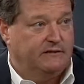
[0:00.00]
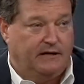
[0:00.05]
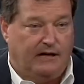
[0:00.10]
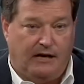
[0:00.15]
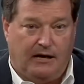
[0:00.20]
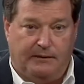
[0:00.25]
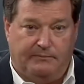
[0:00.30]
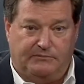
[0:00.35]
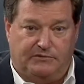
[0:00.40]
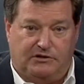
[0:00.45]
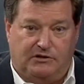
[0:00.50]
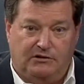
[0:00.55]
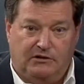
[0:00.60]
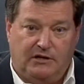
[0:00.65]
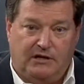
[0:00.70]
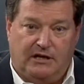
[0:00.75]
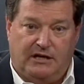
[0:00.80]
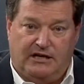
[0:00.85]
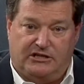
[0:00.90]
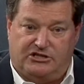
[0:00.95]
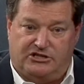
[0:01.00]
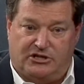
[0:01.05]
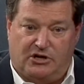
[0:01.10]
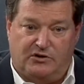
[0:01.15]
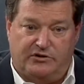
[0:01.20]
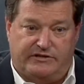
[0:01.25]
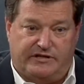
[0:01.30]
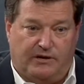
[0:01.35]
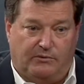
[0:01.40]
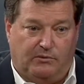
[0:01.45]
Um, it
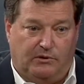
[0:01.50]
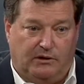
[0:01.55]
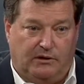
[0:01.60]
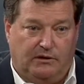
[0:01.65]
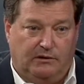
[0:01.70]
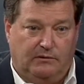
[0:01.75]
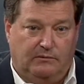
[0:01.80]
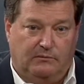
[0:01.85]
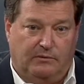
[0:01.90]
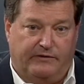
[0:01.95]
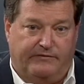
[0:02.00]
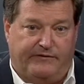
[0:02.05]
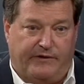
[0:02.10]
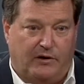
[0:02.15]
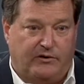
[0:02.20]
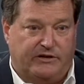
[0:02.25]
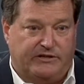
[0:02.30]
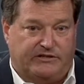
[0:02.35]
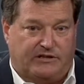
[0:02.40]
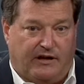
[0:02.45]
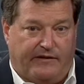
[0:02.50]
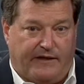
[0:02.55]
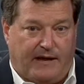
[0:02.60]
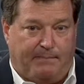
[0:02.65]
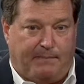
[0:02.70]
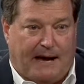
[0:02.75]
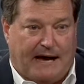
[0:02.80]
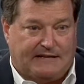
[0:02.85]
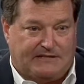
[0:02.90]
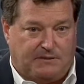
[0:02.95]
shows that we're, we're focused on the
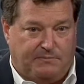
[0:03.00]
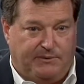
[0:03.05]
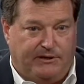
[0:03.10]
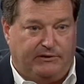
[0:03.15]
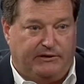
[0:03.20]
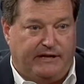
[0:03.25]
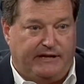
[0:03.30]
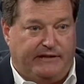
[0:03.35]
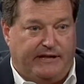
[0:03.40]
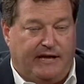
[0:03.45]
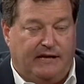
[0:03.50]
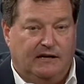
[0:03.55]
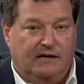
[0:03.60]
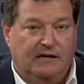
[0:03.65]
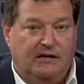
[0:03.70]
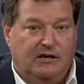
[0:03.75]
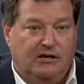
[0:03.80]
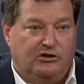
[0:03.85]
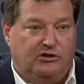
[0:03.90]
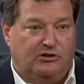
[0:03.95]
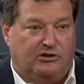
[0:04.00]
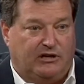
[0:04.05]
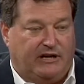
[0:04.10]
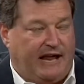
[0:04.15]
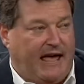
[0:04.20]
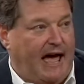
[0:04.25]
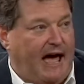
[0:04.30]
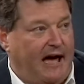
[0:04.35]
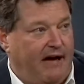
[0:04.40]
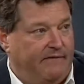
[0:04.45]
possibility that you could
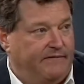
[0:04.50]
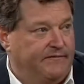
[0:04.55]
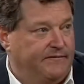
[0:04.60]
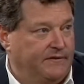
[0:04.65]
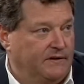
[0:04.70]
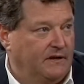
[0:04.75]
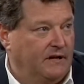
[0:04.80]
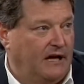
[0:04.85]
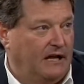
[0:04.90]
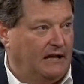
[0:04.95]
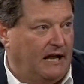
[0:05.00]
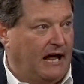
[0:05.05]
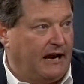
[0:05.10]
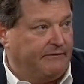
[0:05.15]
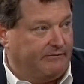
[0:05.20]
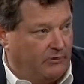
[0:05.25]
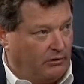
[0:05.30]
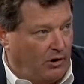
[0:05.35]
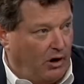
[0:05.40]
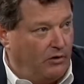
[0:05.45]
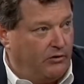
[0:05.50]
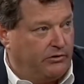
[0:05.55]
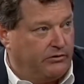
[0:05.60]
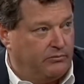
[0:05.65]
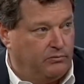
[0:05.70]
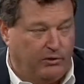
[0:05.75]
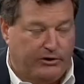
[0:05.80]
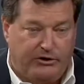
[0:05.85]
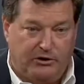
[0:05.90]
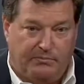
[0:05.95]
have a lot of
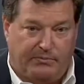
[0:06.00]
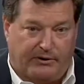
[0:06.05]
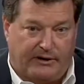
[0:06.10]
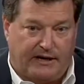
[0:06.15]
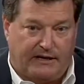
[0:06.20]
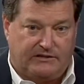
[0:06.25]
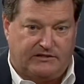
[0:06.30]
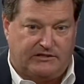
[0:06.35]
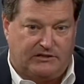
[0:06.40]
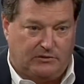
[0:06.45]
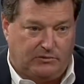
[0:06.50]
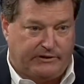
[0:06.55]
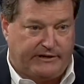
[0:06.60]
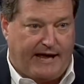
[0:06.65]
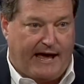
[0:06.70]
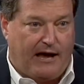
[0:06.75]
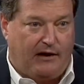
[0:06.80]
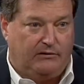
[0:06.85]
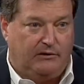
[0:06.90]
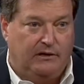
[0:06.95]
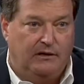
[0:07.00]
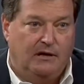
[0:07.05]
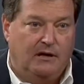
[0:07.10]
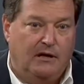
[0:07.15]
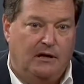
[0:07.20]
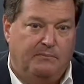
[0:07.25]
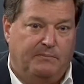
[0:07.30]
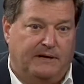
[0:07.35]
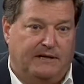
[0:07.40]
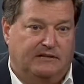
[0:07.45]
growth when you bring sewer down.
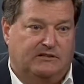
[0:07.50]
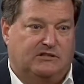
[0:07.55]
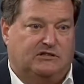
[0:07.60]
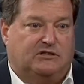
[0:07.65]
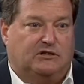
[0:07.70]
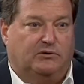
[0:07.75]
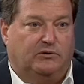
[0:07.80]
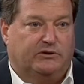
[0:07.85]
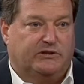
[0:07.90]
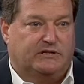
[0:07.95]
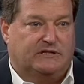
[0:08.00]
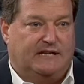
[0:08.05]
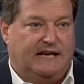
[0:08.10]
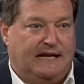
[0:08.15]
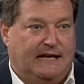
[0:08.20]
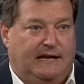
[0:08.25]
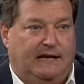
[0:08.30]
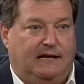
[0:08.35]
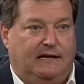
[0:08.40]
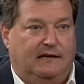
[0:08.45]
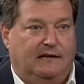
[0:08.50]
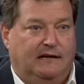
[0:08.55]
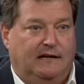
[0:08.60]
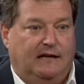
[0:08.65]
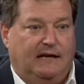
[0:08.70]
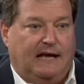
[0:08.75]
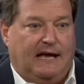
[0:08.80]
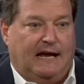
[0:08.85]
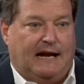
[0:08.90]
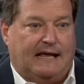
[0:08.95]
But sewer is needed,
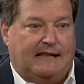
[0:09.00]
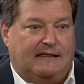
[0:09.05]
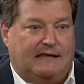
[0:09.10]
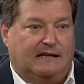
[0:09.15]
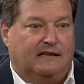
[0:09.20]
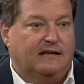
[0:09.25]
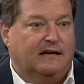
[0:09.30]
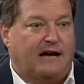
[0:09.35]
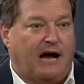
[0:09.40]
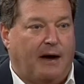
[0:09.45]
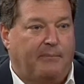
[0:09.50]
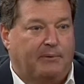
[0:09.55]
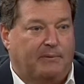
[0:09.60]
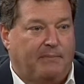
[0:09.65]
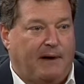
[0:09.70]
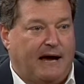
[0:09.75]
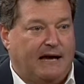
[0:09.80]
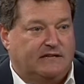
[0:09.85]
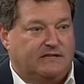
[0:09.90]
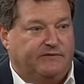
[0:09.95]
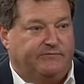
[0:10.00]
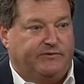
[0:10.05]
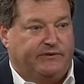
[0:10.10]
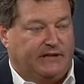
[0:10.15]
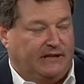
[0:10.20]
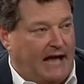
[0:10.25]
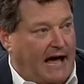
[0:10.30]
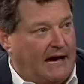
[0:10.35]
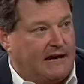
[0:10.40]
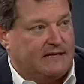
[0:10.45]
and I think the compromise of the
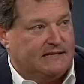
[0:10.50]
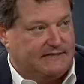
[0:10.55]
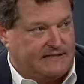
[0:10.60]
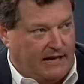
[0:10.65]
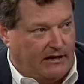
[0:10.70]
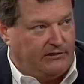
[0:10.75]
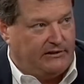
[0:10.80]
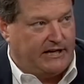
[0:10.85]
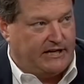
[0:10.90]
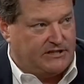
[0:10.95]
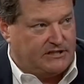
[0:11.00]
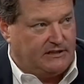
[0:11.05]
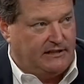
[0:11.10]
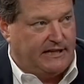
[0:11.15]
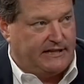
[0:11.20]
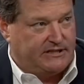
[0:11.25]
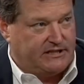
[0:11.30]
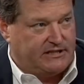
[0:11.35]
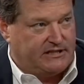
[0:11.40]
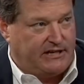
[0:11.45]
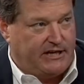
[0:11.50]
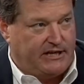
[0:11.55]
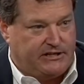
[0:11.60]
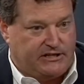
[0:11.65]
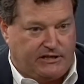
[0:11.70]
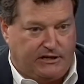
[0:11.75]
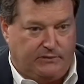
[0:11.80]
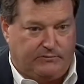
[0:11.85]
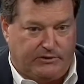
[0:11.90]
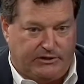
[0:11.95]
lot consolidation
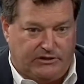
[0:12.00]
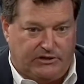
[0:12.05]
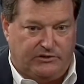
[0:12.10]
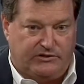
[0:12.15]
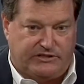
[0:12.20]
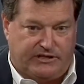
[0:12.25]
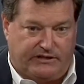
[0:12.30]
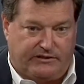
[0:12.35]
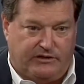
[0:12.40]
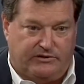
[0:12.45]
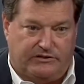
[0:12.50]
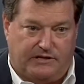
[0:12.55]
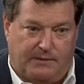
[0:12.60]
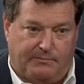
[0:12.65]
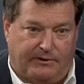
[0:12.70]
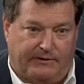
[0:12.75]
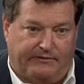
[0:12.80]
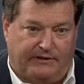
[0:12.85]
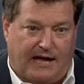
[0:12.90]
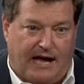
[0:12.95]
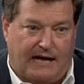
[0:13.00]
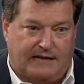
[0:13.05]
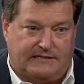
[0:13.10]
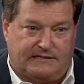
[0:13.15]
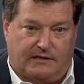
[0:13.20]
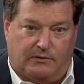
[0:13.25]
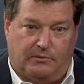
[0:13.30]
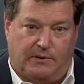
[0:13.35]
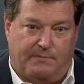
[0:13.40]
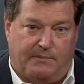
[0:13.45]
legislation and reducing those number of lots
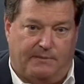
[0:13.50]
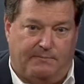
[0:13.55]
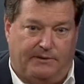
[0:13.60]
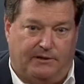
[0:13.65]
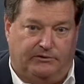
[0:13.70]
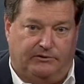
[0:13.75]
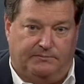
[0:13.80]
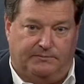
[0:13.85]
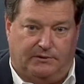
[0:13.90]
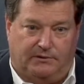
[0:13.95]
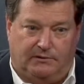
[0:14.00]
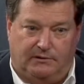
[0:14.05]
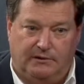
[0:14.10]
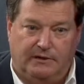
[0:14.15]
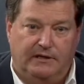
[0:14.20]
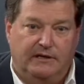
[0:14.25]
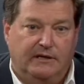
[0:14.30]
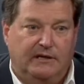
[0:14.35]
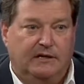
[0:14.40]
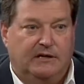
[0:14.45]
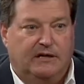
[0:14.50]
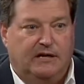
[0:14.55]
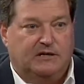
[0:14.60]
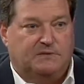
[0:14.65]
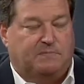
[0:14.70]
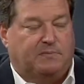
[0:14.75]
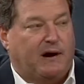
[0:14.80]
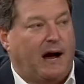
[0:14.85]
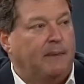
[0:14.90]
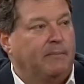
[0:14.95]
that would be buildable is
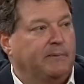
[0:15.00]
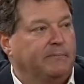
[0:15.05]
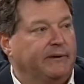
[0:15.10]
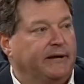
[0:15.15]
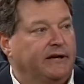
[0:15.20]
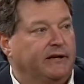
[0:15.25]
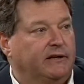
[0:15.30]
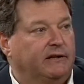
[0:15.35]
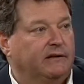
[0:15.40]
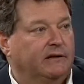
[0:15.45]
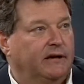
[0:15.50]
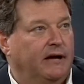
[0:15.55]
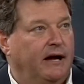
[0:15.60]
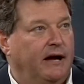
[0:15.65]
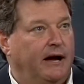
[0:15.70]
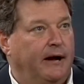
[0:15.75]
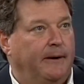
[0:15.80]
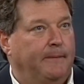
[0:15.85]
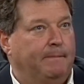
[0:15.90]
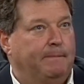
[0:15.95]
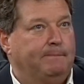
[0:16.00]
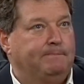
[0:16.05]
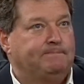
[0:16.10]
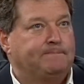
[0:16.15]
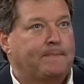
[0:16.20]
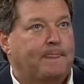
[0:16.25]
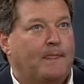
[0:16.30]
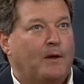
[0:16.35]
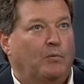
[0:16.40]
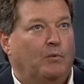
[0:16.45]
probably um,
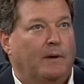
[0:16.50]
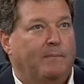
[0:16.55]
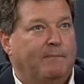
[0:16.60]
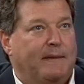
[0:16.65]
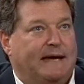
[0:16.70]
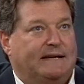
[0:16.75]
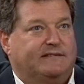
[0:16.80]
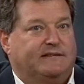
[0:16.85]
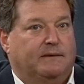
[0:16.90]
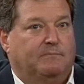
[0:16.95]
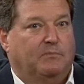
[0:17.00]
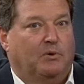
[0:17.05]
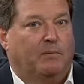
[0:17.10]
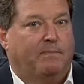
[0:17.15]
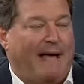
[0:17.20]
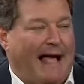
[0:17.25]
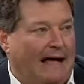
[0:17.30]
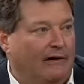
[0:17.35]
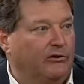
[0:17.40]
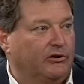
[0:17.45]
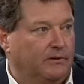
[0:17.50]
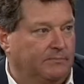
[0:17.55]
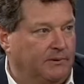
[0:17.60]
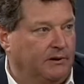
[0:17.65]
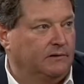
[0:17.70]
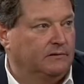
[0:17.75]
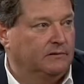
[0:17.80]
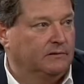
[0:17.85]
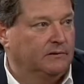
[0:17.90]
what makes it more palatable.